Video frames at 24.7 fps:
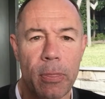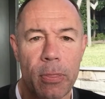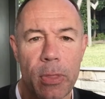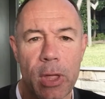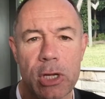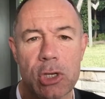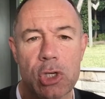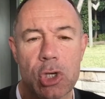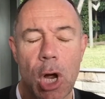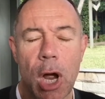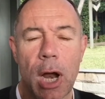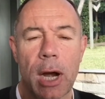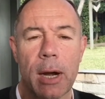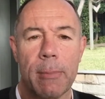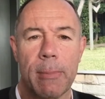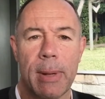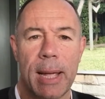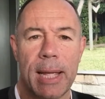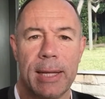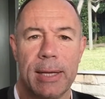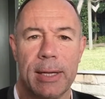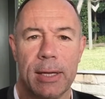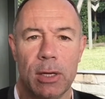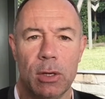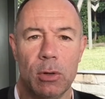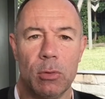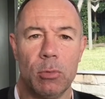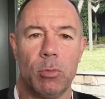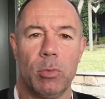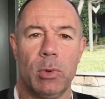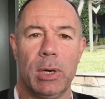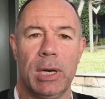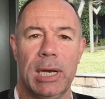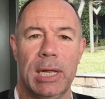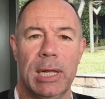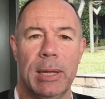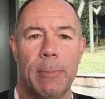they're trying to make it
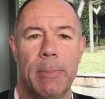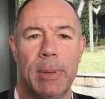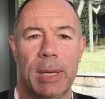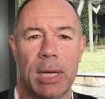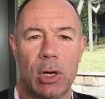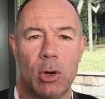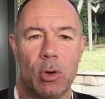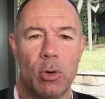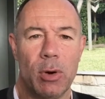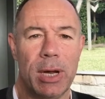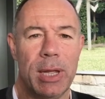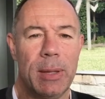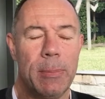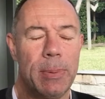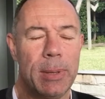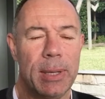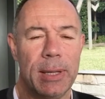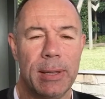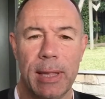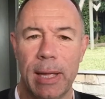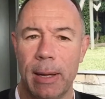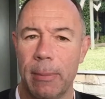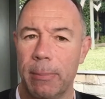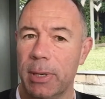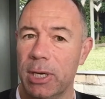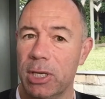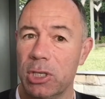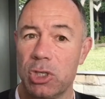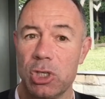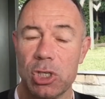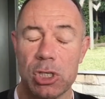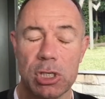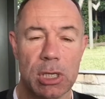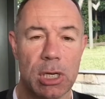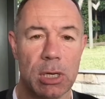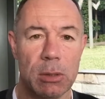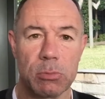really a bit creepy and that, but it
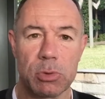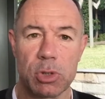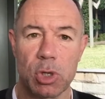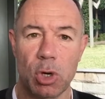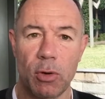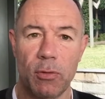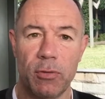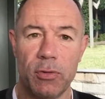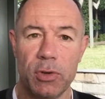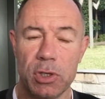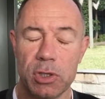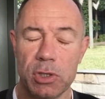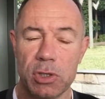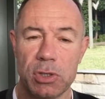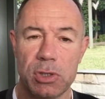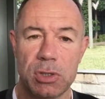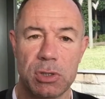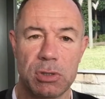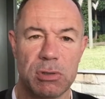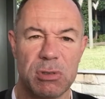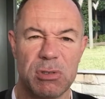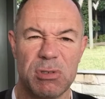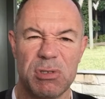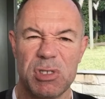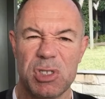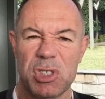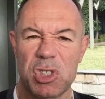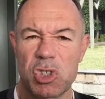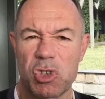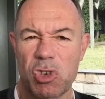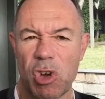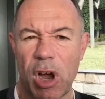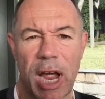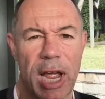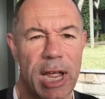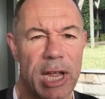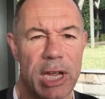just comes off as
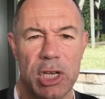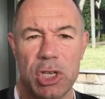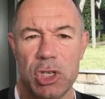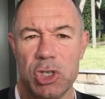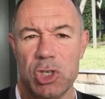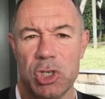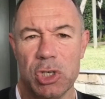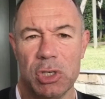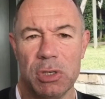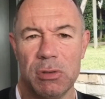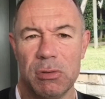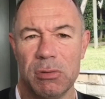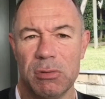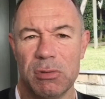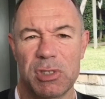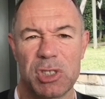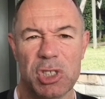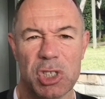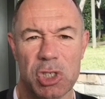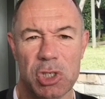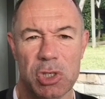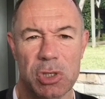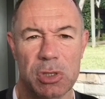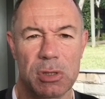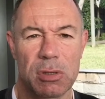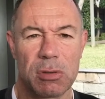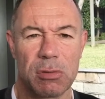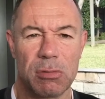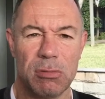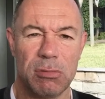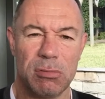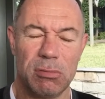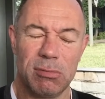strange, and just,